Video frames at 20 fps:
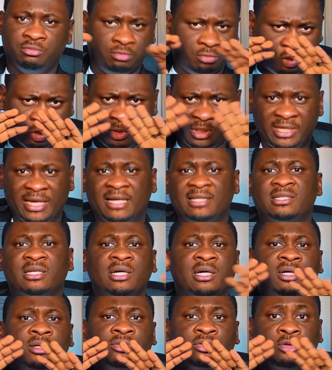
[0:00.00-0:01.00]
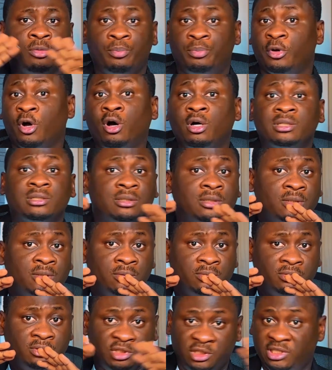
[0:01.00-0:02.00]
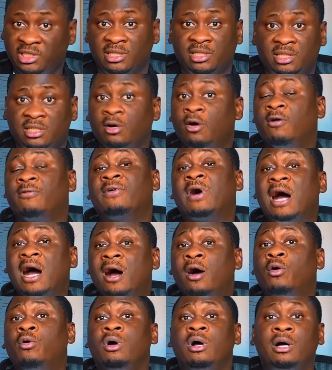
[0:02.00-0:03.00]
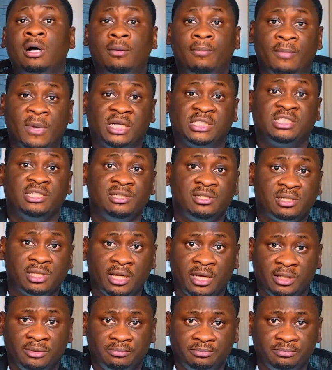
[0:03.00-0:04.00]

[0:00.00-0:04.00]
to get the broad gist of how machines learn.